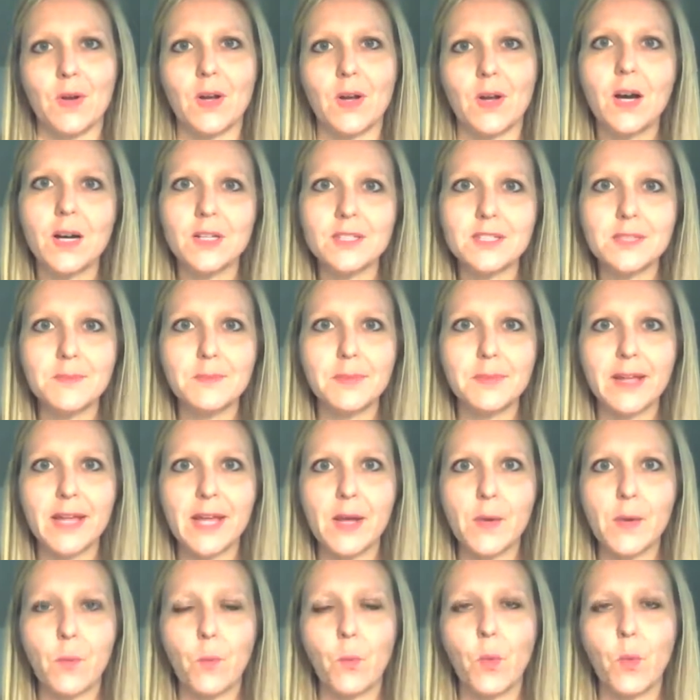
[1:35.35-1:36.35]

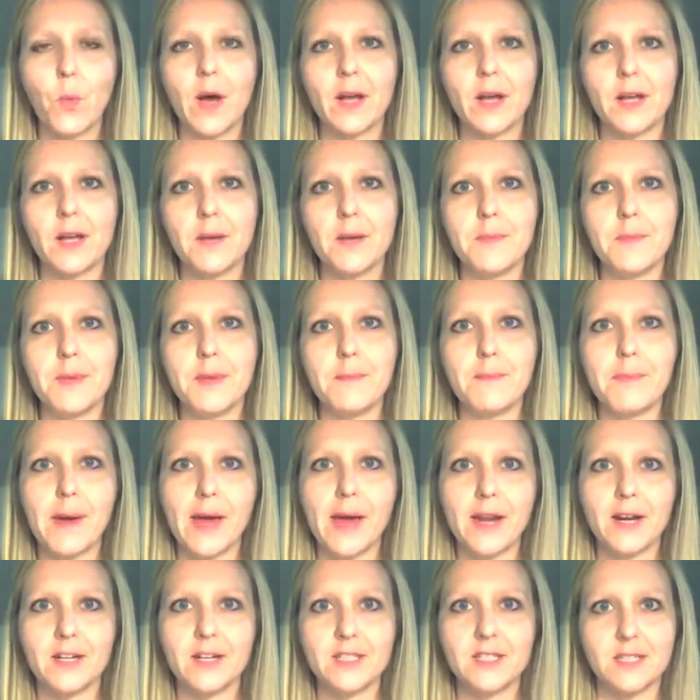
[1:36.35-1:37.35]
contemplate what could be
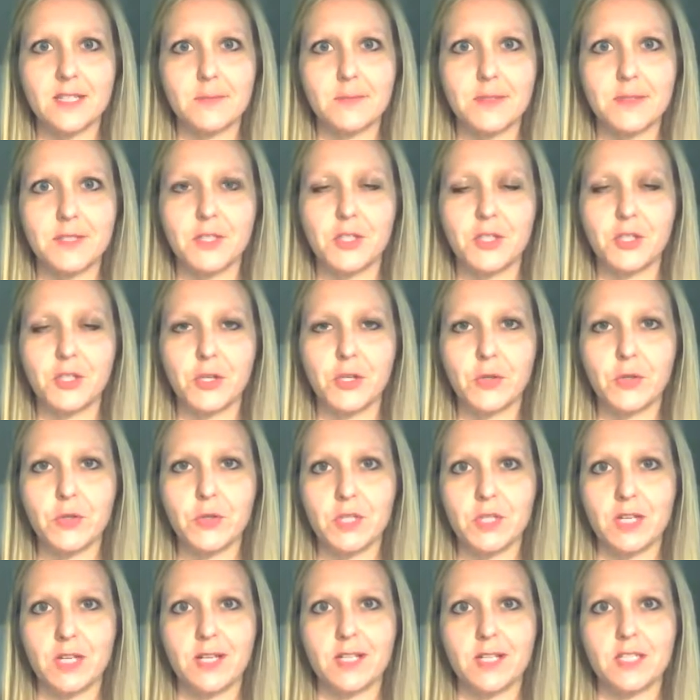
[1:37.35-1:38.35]
better
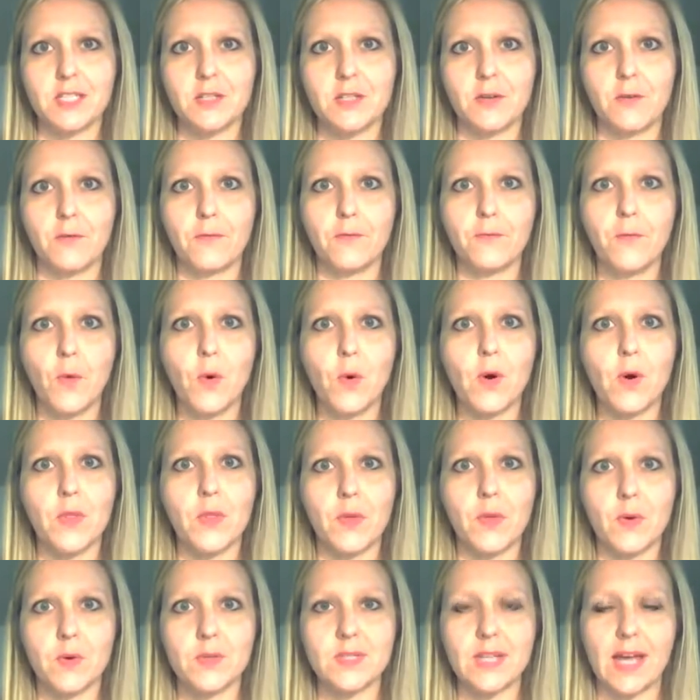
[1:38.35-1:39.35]
substitutions for
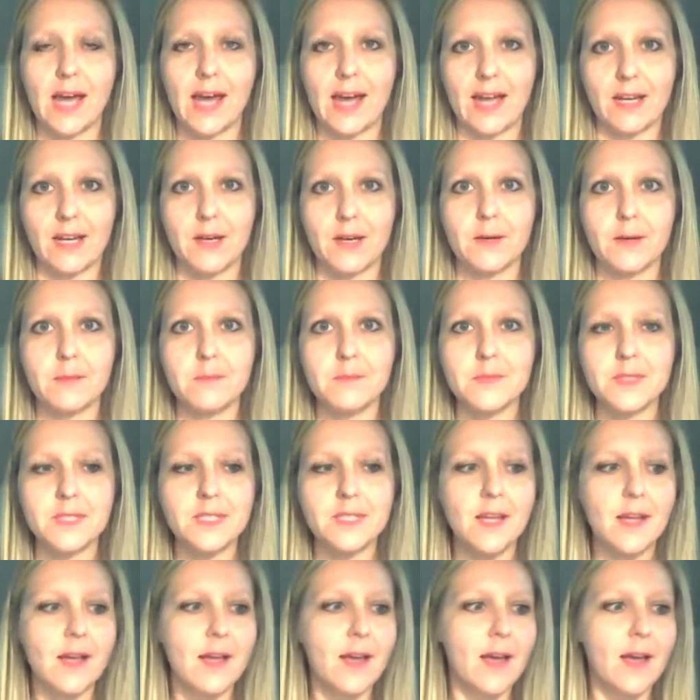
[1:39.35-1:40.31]
those items.